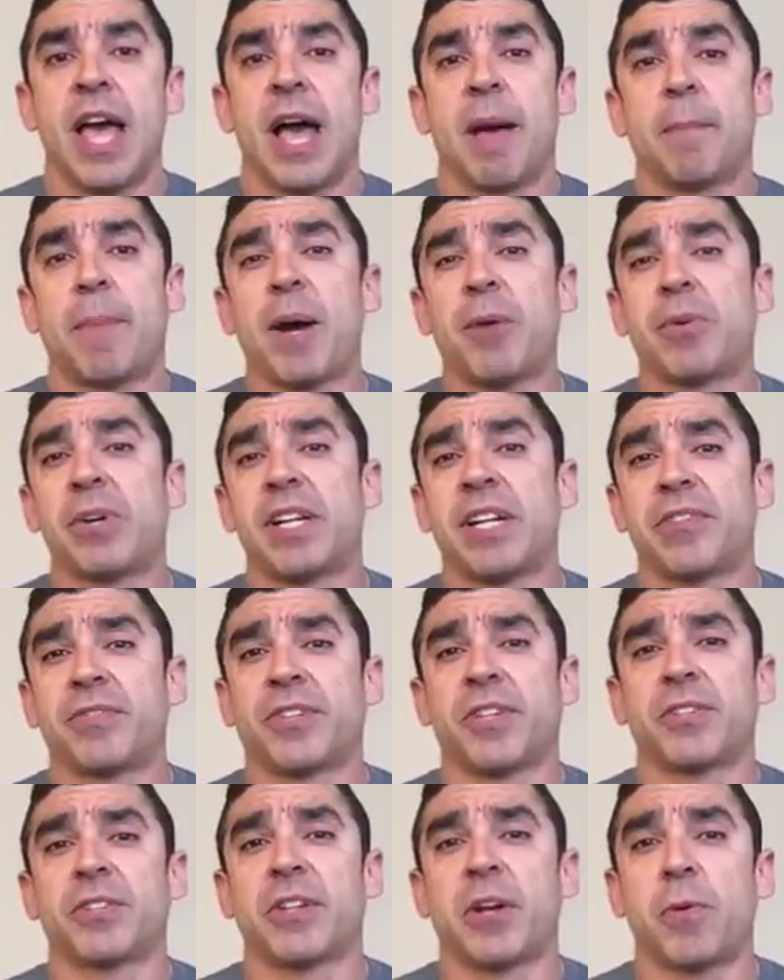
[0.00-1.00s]
and power
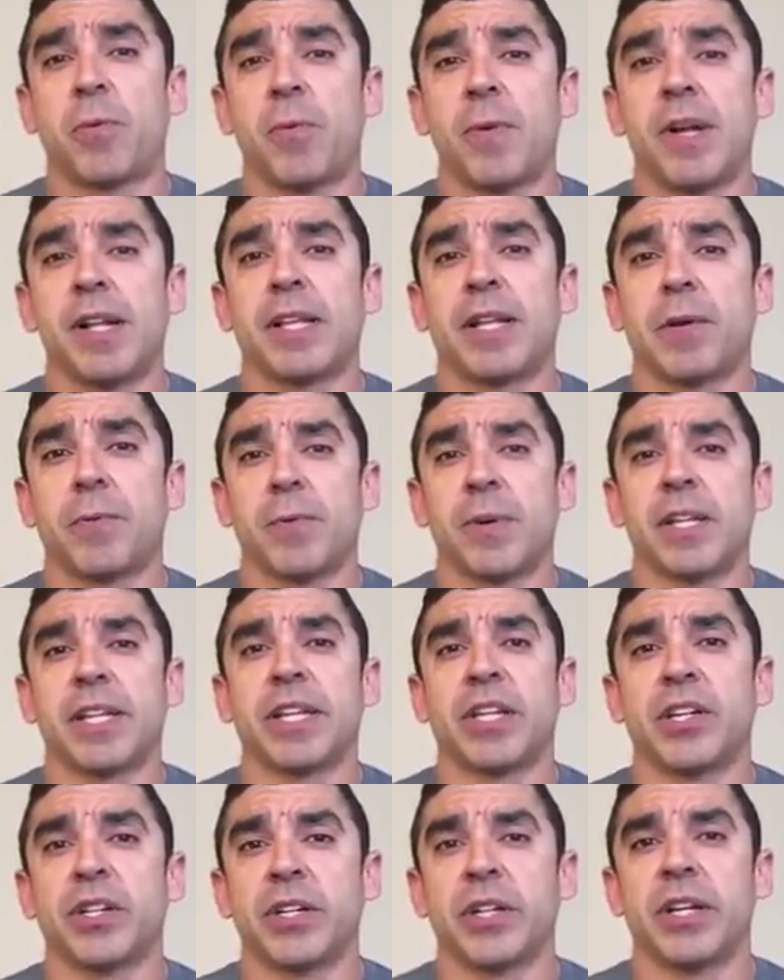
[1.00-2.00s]
lifters are really,
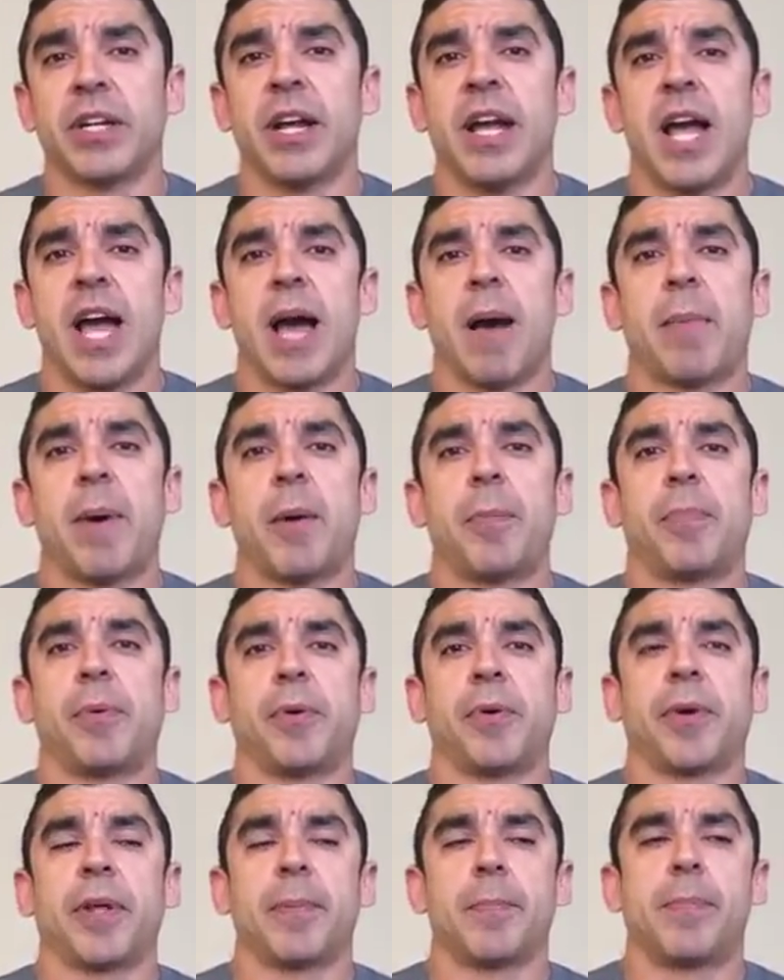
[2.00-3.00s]
really good about
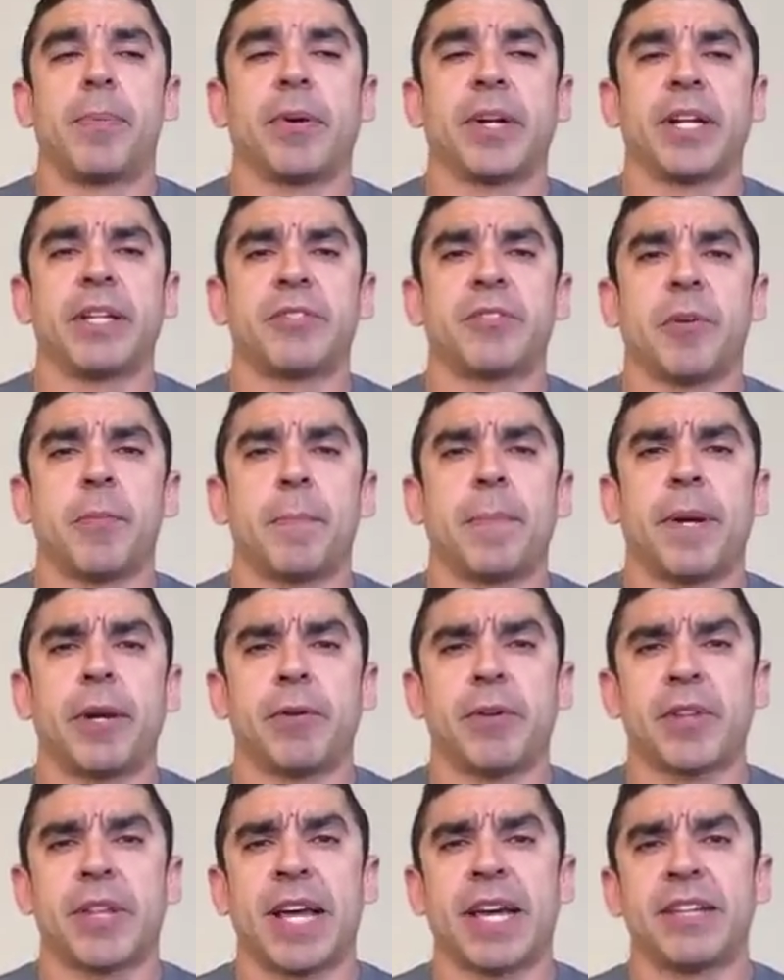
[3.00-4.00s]
putting some
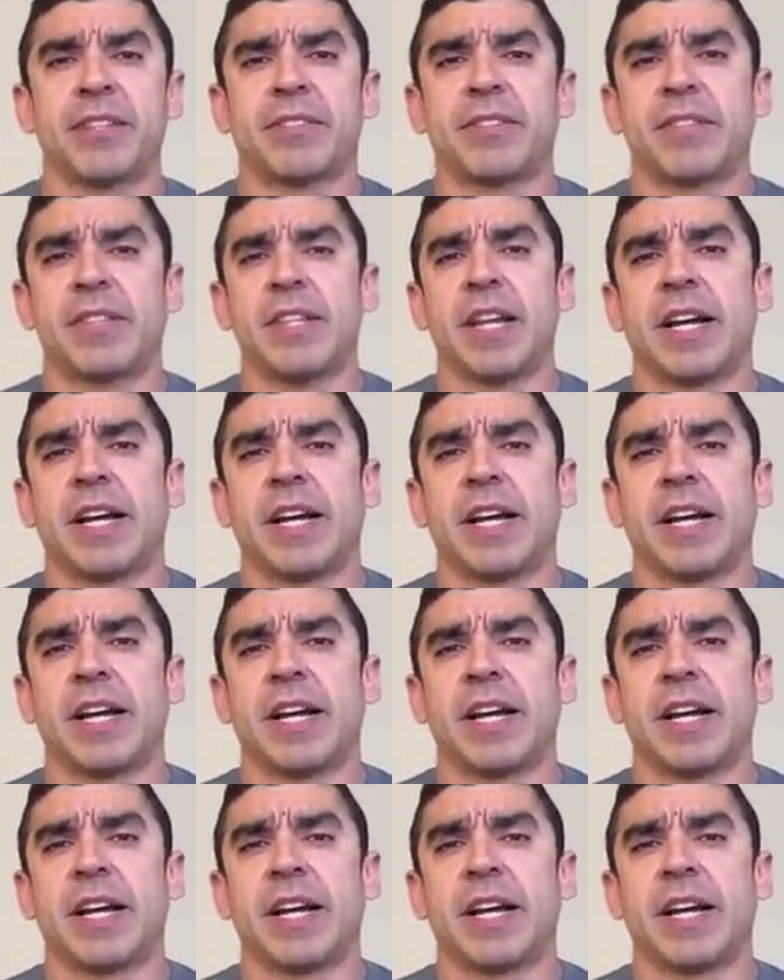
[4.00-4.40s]
periodized